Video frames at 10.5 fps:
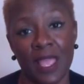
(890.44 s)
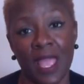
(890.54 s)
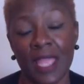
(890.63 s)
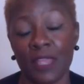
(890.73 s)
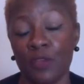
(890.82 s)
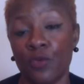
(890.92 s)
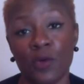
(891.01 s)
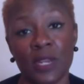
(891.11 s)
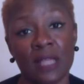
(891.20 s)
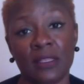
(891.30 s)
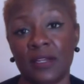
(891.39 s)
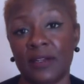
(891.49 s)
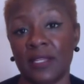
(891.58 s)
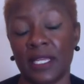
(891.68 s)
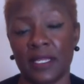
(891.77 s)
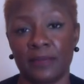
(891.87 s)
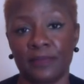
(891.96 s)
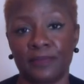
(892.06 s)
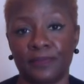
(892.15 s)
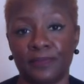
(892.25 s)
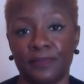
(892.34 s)
and you going out there to get it.
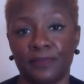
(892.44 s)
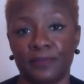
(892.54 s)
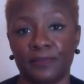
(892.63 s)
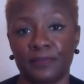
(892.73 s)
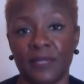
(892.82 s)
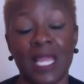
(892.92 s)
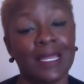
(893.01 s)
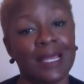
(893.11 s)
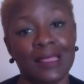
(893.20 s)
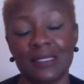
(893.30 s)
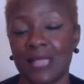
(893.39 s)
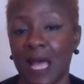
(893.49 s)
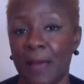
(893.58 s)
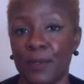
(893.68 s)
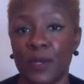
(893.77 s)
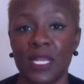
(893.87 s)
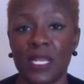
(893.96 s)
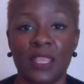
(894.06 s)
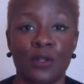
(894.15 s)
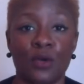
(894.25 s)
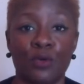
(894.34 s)
Ain't nothing stopping you, ain't
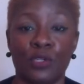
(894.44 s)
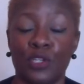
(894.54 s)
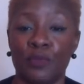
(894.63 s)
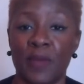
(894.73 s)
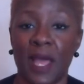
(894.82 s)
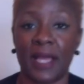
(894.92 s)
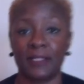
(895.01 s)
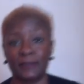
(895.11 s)
nothing holding you back.